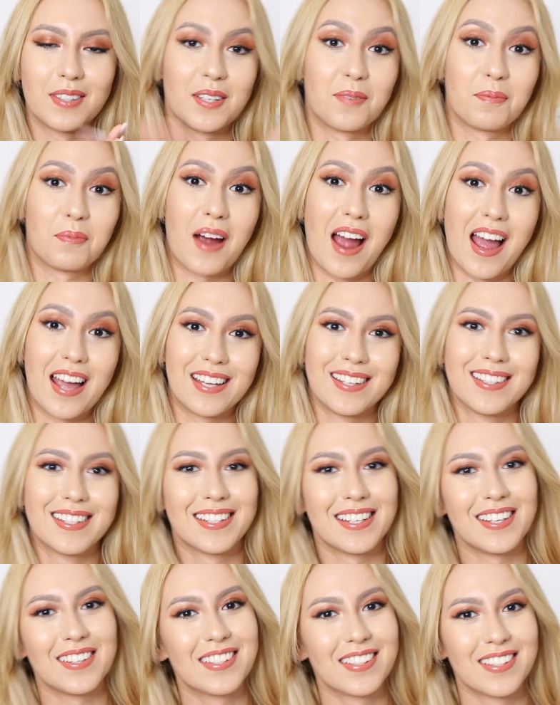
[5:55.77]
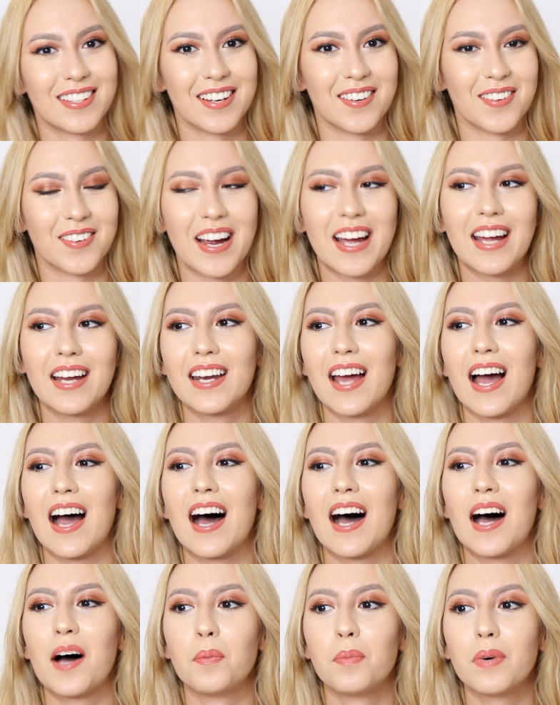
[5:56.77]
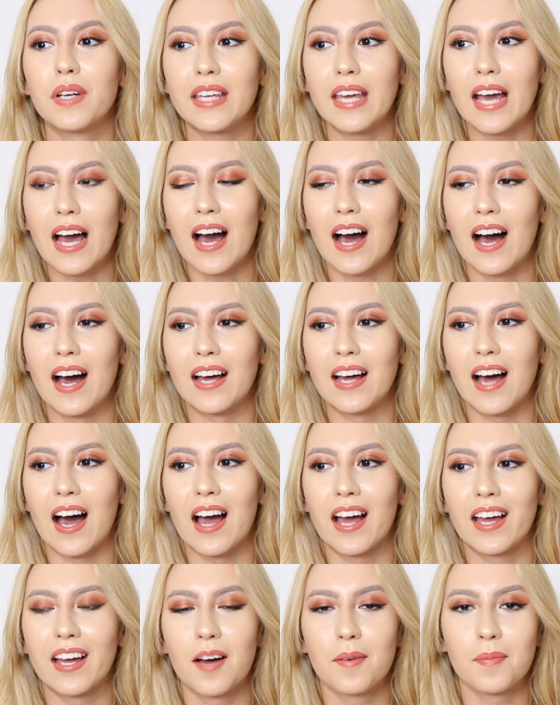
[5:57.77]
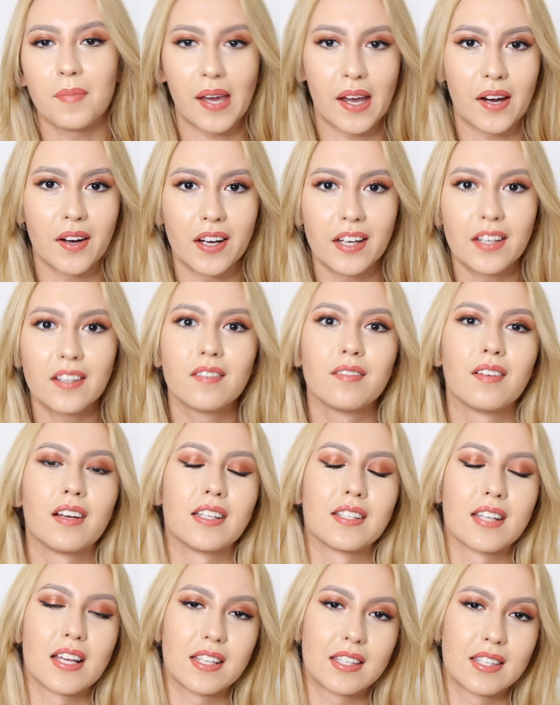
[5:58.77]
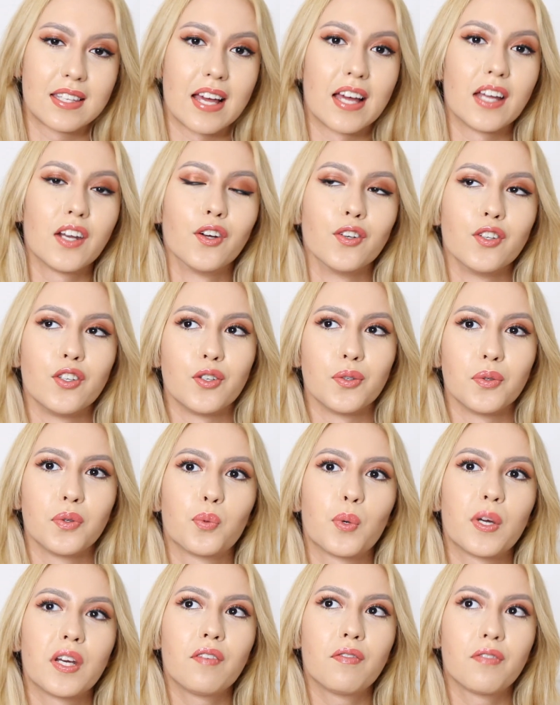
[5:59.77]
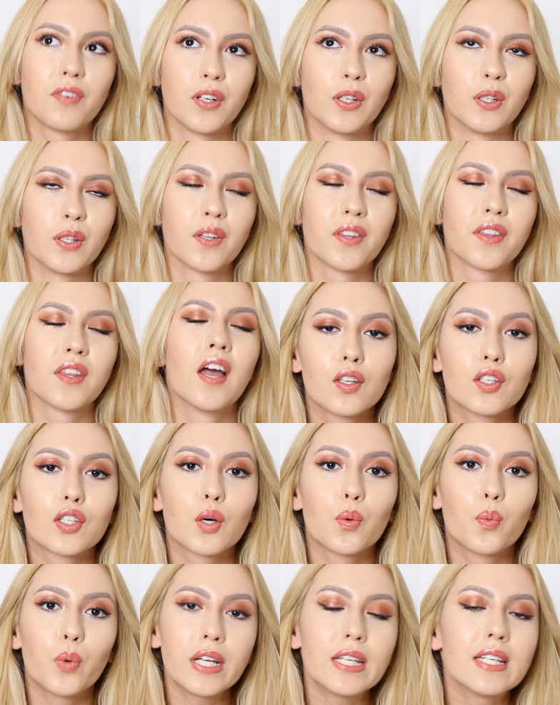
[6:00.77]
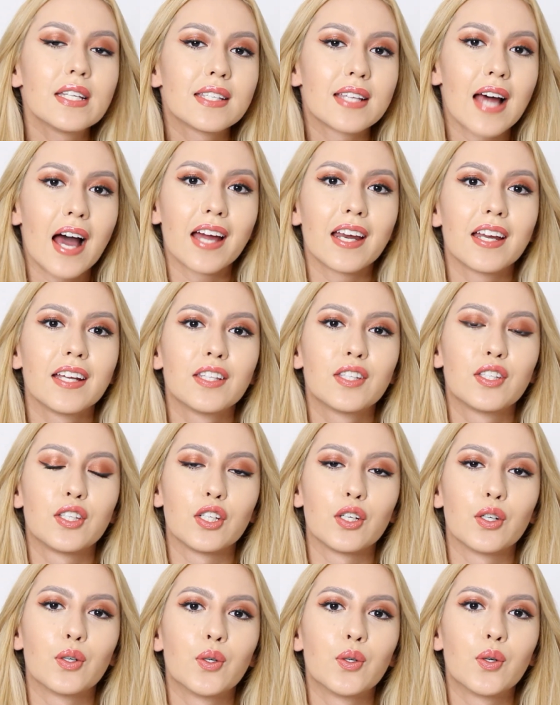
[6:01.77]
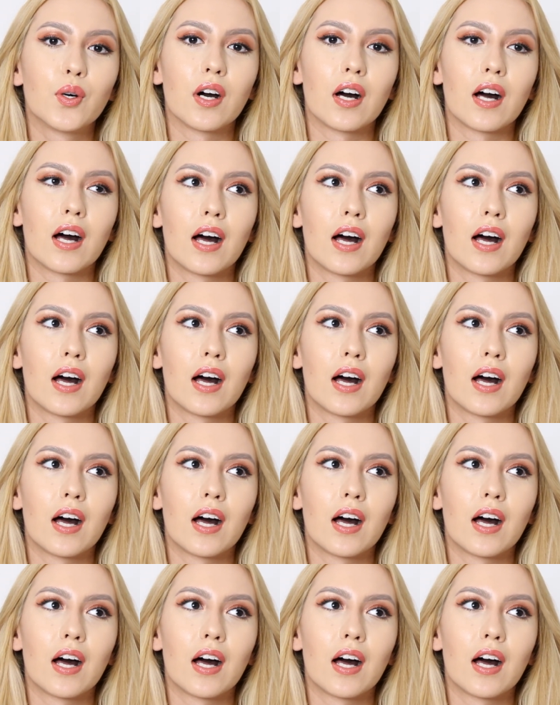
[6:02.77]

surprise you didn't know right uh, but yeah I got married as I said on June 21st so we decided to